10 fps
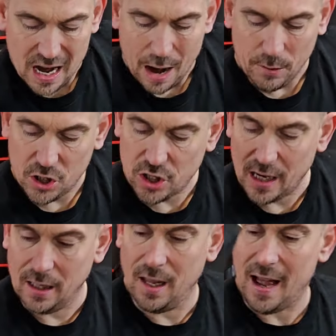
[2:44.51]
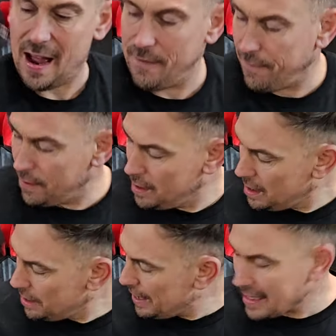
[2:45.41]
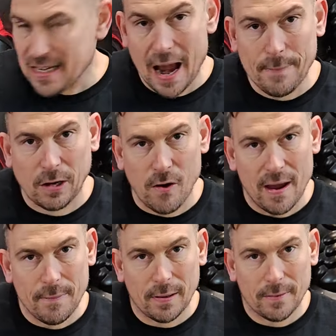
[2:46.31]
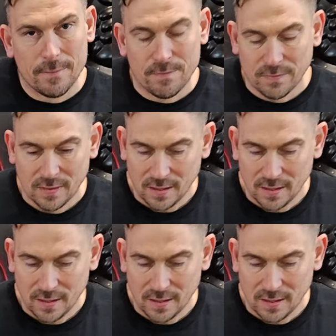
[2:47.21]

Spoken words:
I would still have that type of grip,